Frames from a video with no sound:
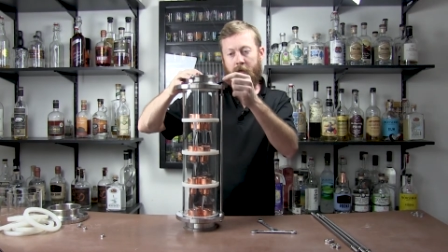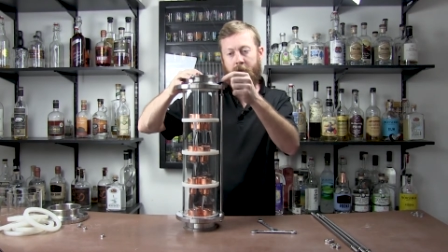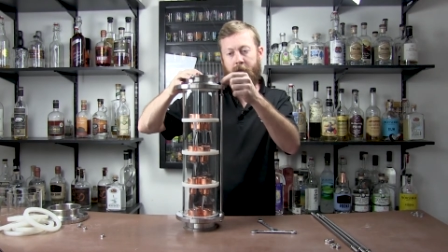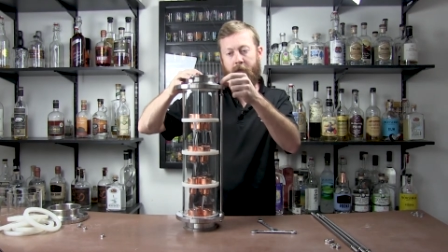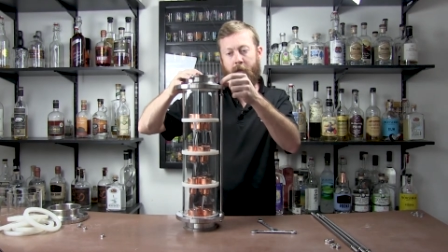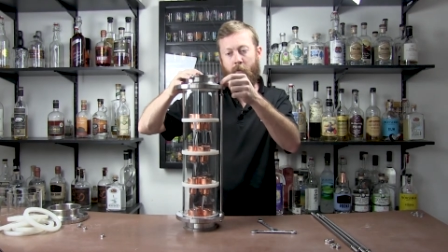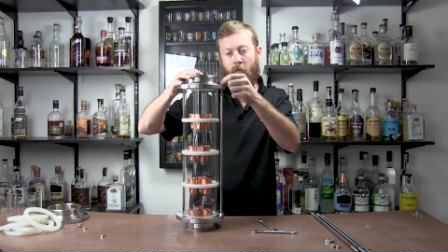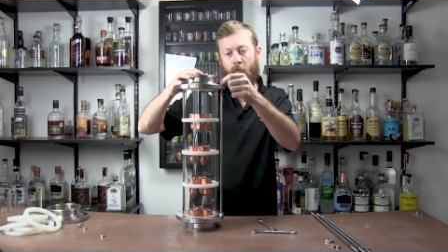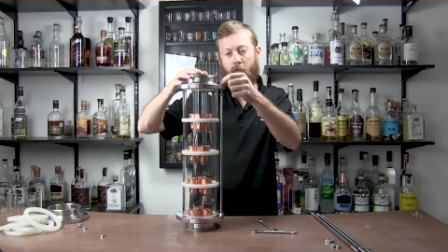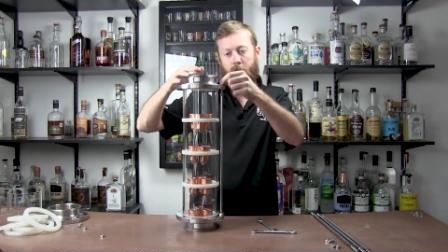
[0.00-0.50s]

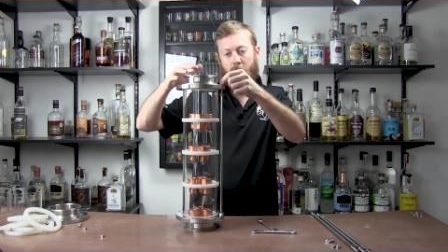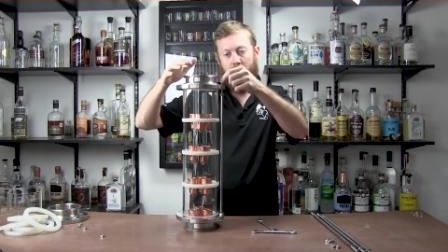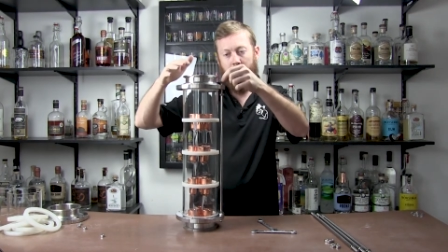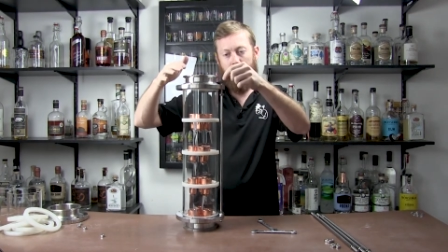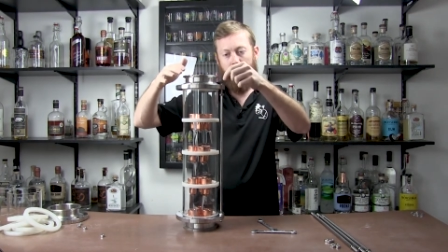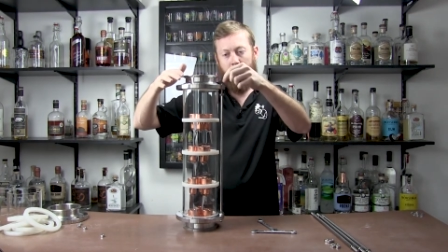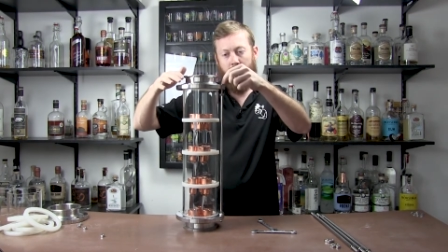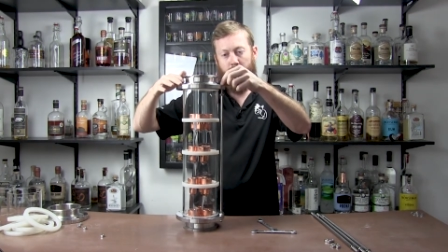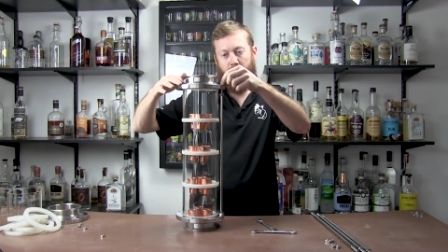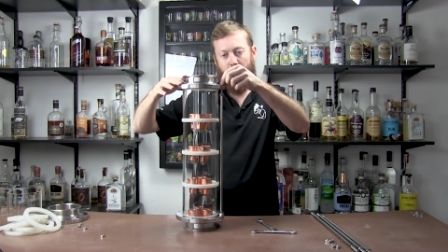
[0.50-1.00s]
and then we're
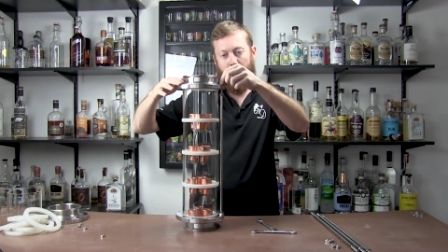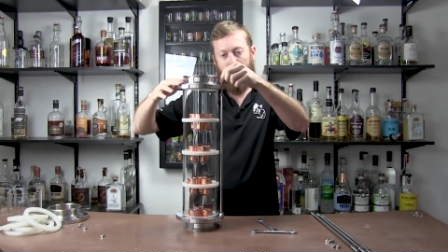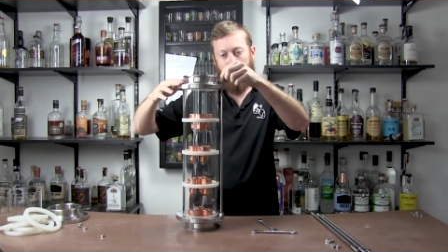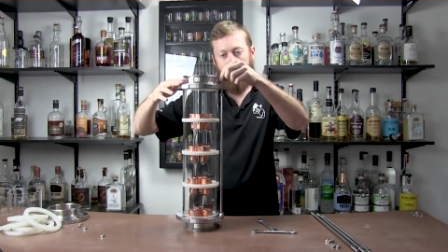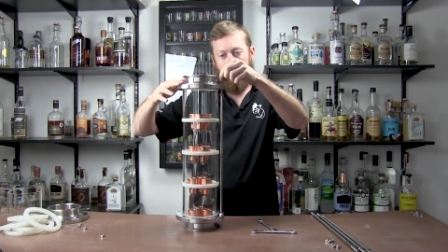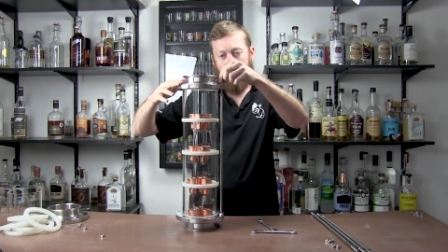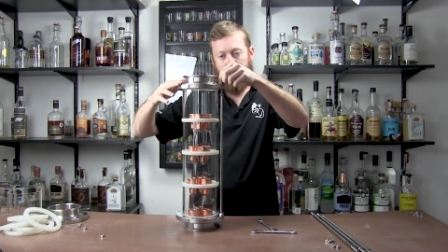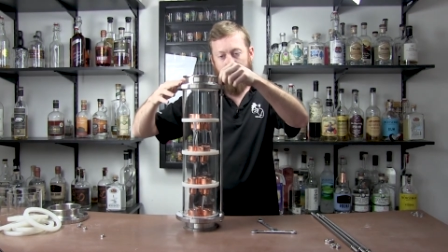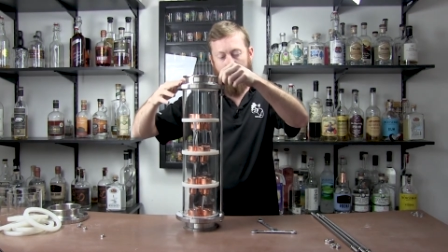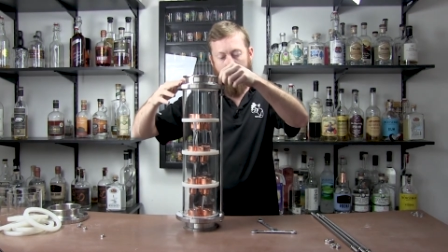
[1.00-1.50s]
going to
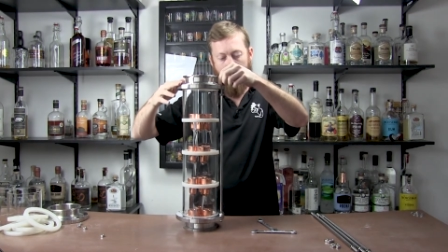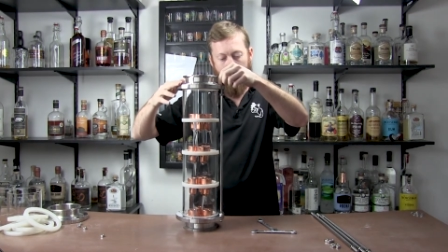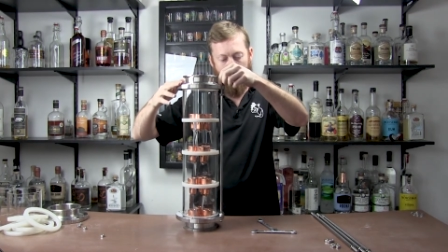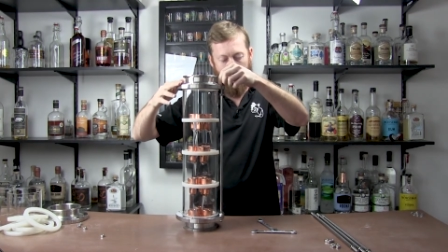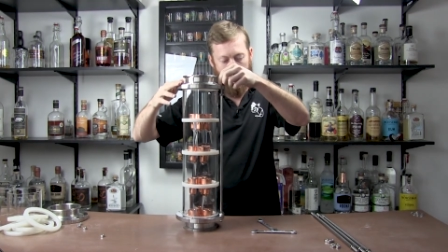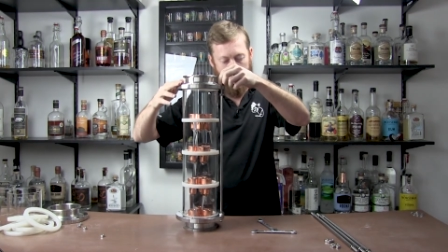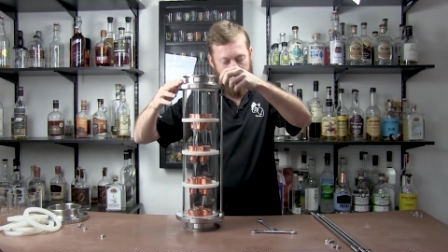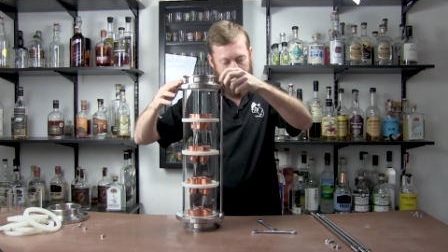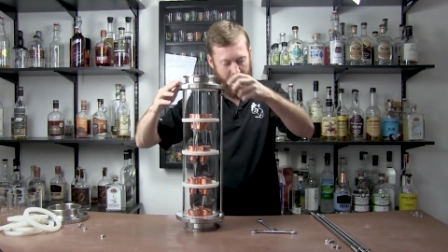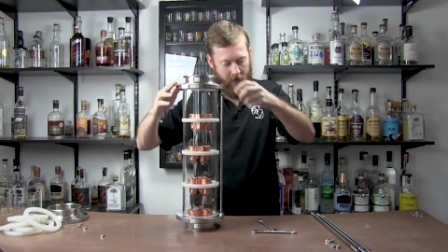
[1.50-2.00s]
bring the
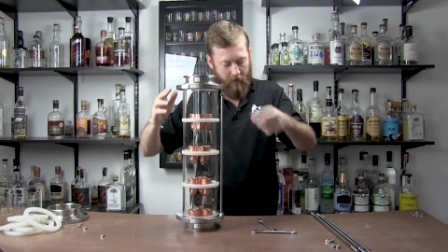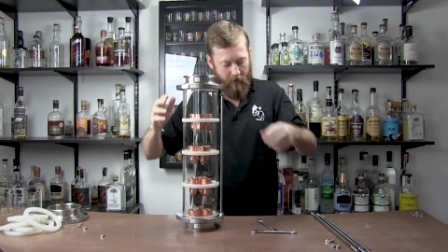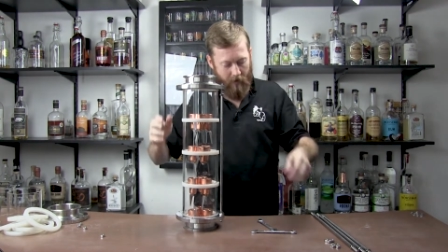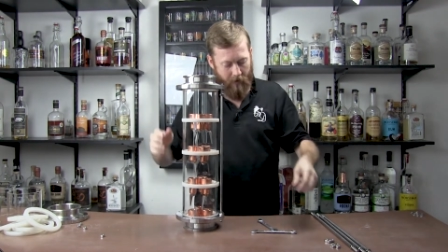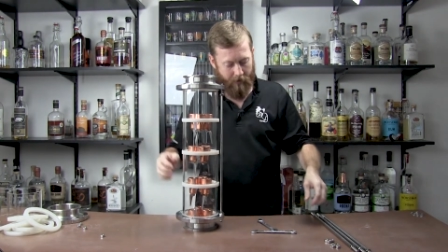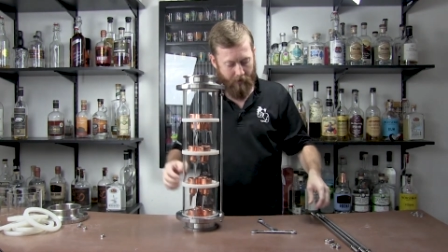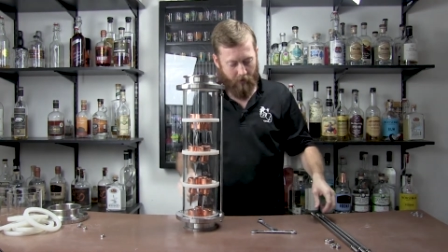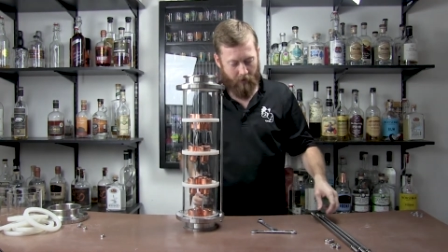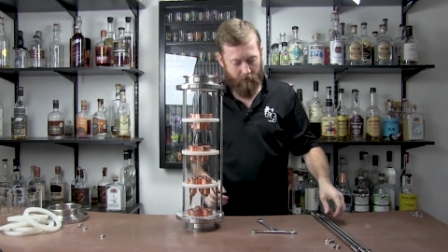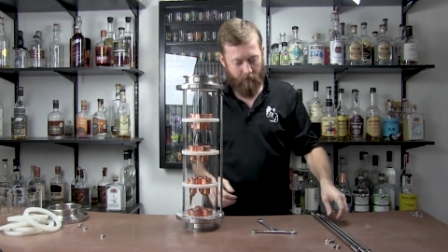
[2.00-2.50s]
top ones
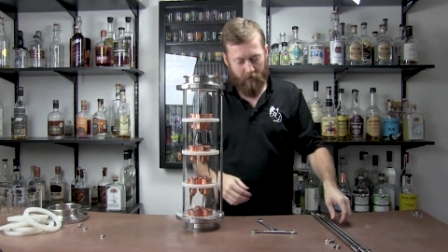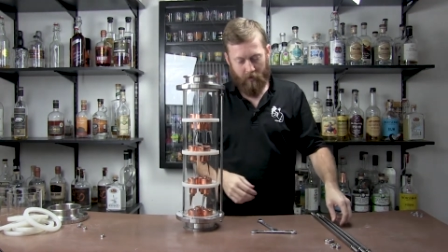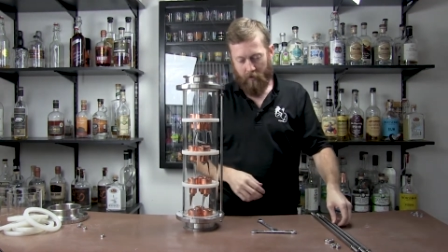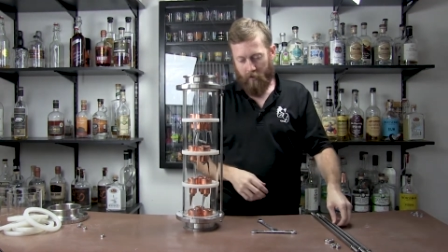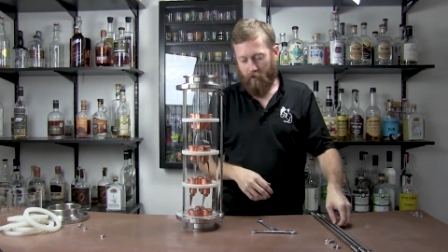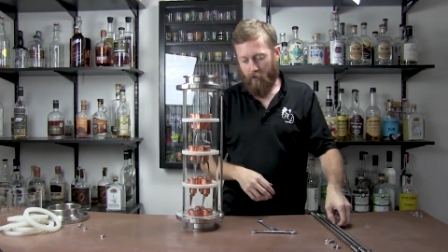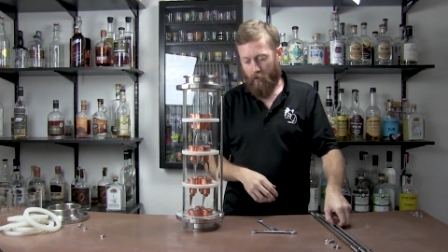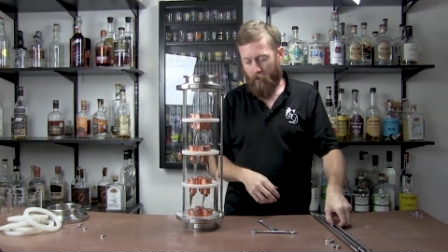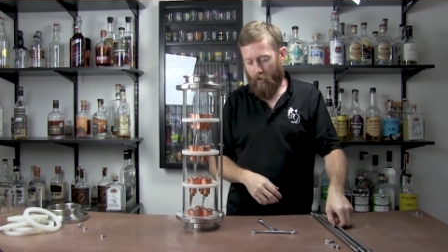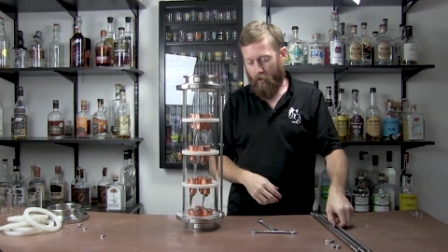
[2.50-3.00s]
together. I'm
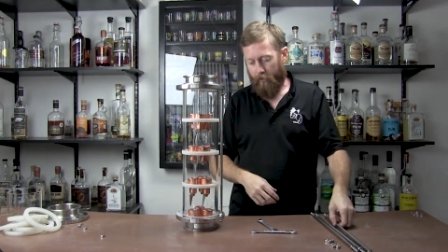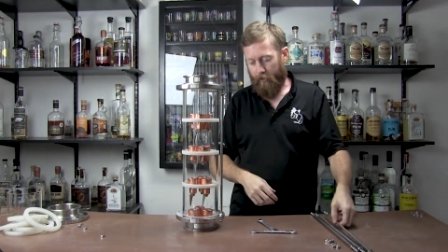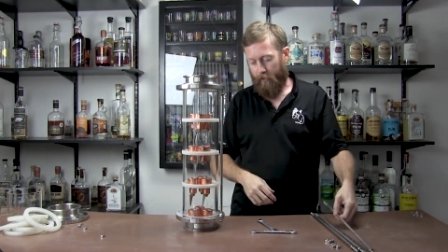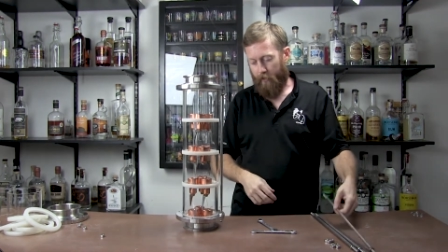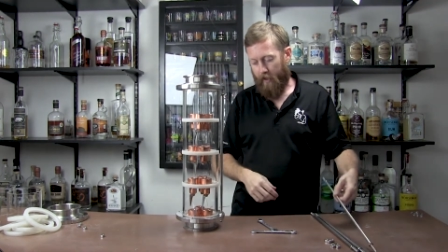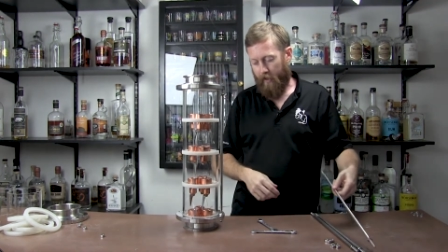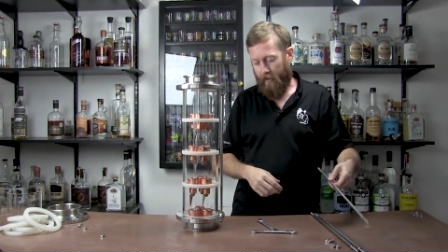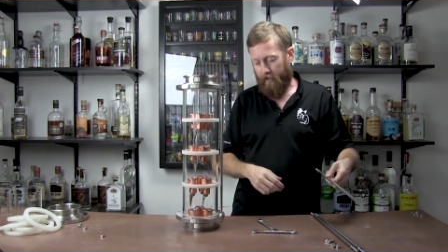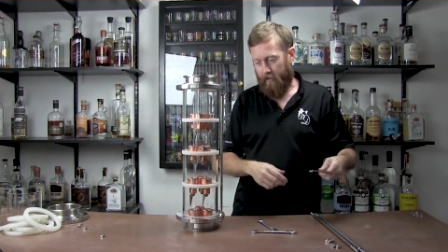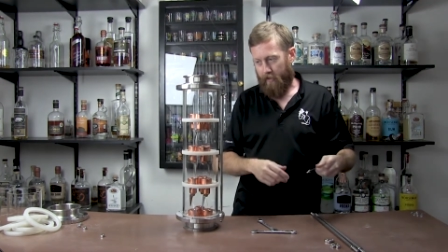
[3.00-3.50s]
going to do all the
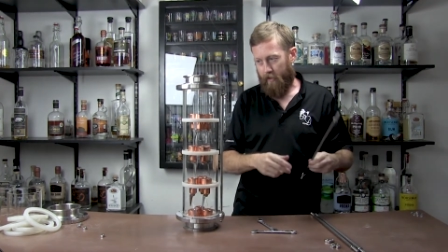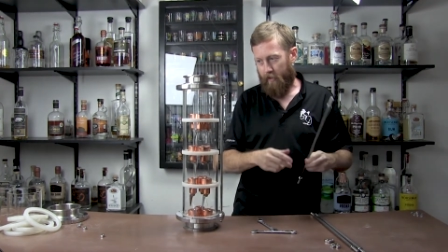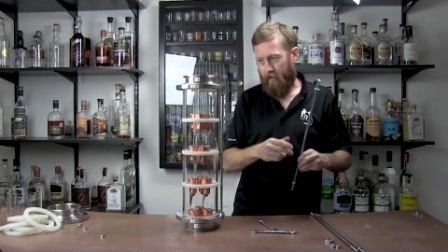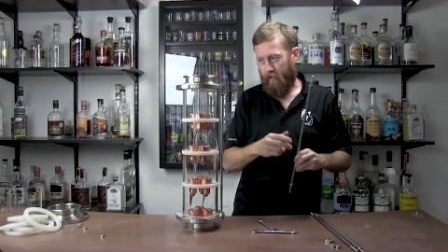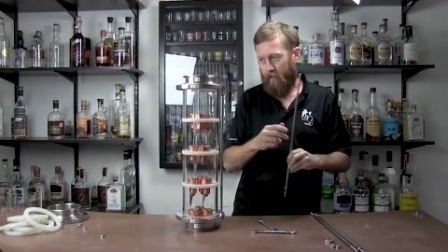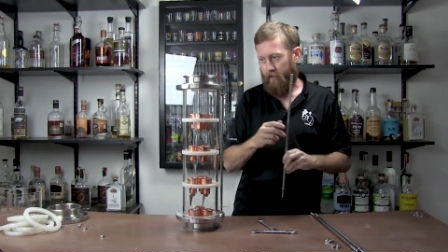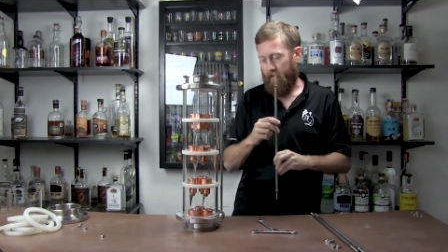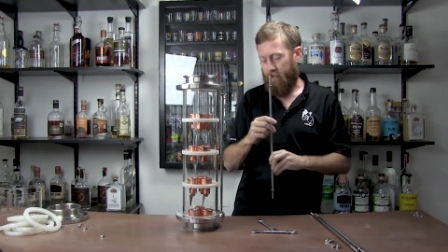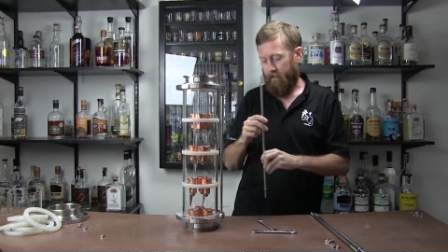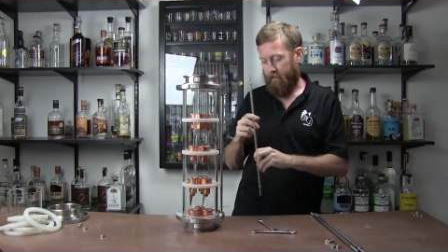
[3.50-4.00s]
rods
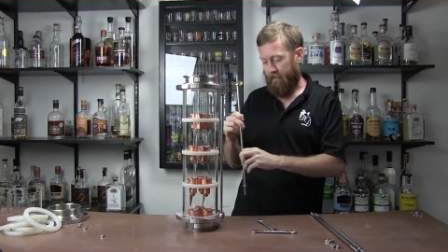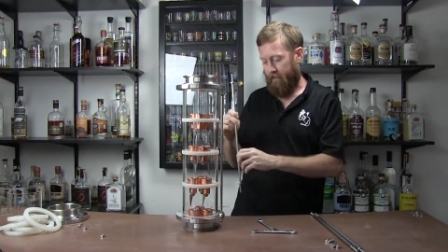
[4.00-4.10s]
here.